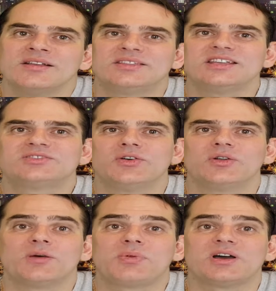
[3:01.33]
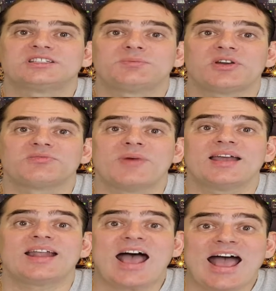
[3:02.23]
This rule applies to both
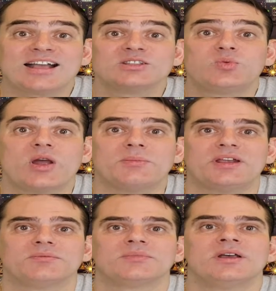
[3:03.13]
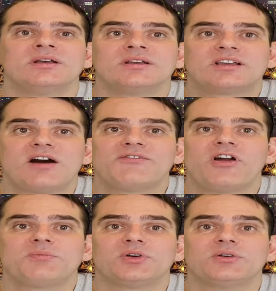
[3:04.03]
men and women. Cover
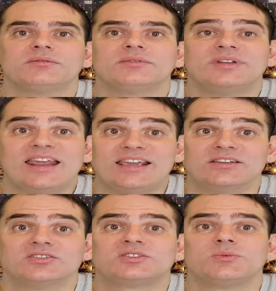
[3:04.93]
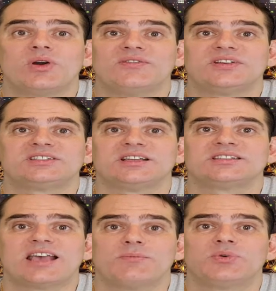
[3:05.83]
up your knees when visiting
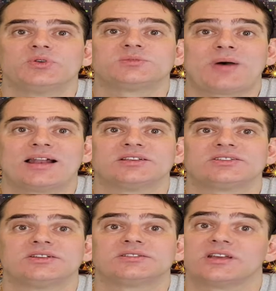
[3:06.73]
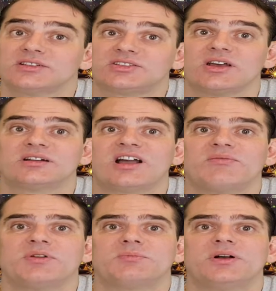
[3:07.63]
temples, palaces and certain
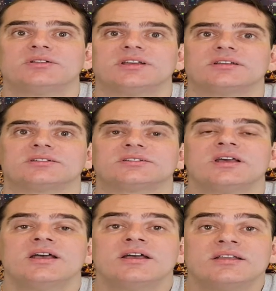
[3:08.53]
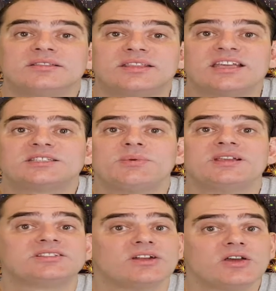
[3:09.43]
government buildings. This
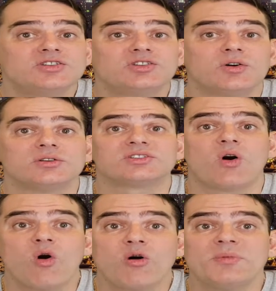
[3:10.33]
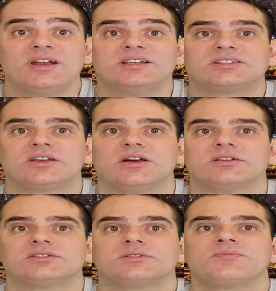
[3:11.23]
means no shorts or miniskirts.